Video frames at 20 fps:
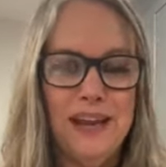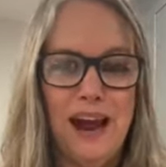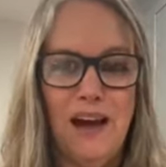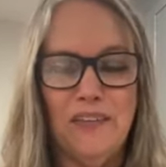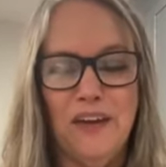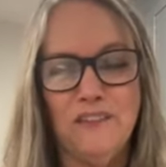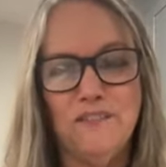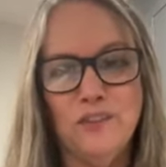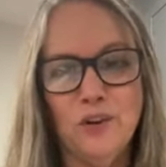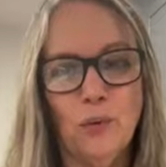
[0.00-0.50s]

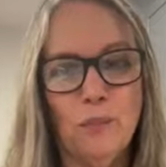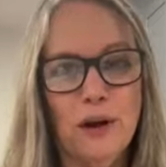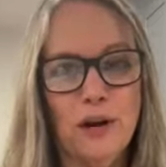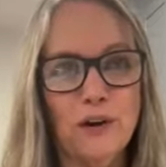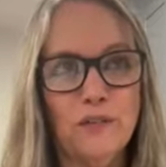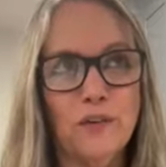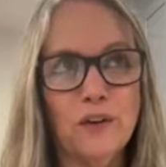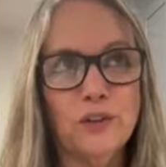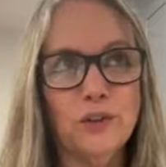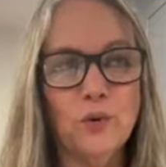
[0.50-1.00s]
They'd feel better
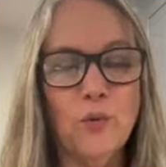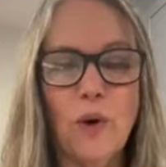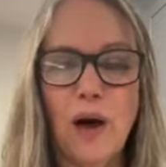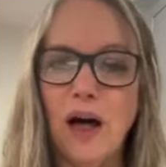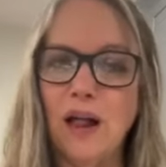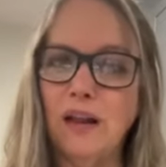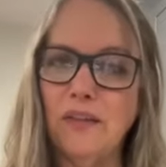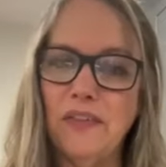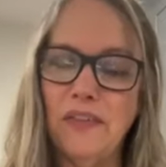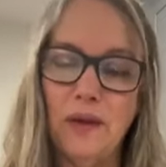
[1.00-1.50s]
for a little
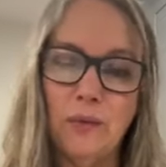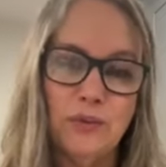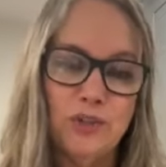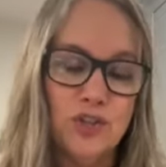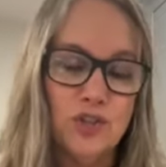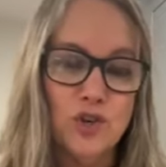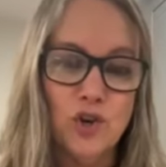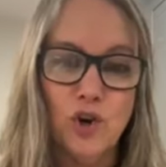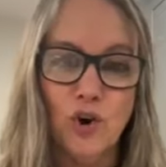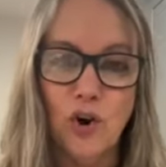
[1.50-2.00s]
while and then they would
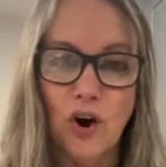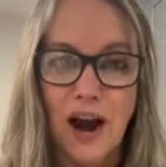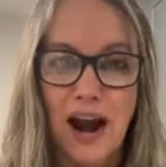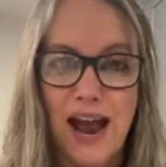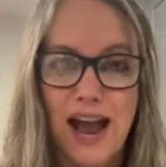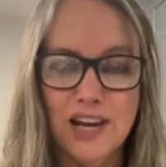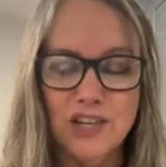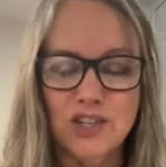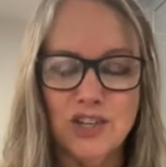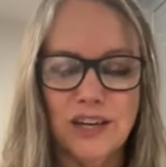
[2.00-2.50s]
just
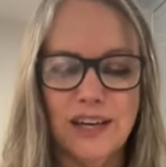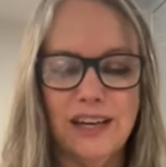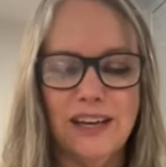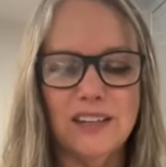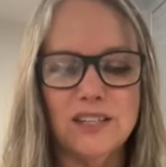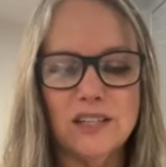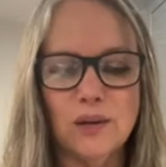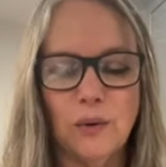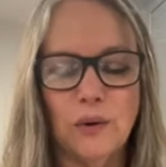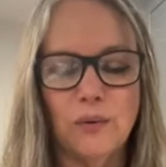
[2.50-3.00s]
crash again.
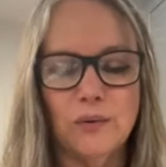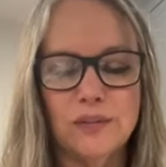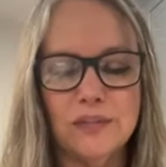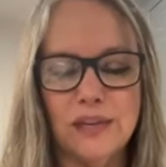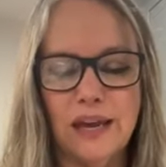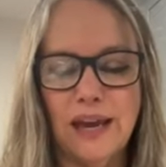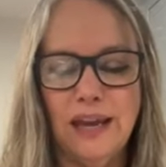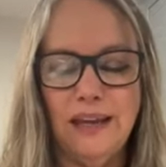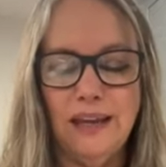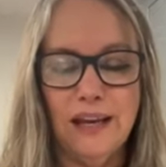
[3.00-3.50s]
So it was
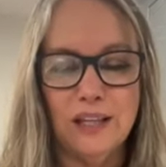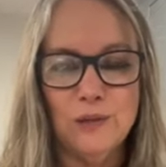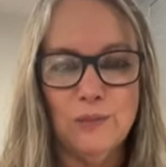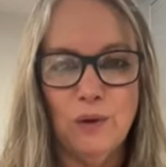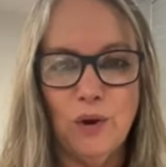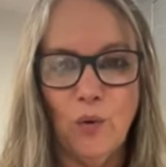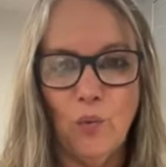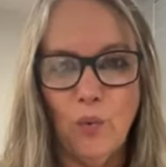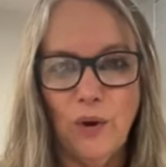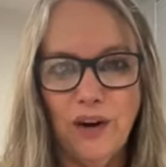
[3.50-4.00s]
it's
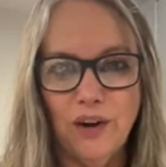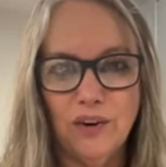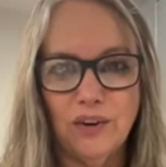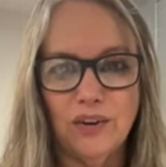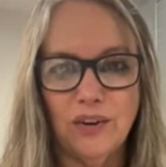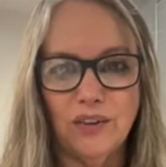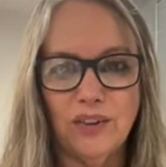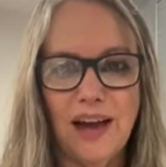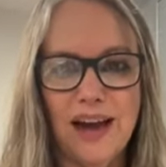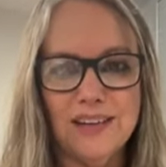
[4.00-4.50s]
been a
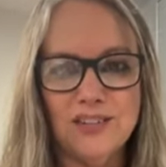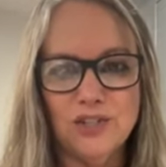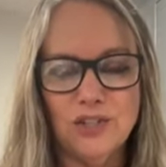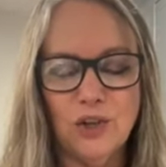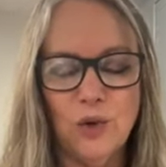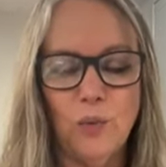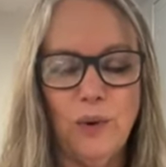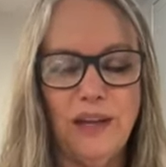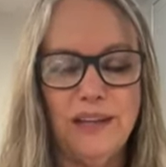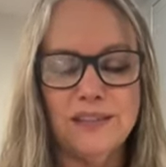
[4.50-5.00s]
weird last
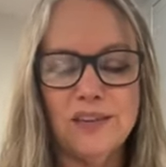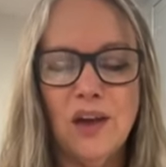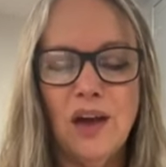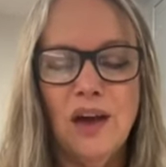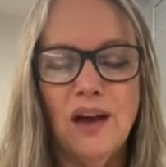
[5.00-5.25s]
2 weeks.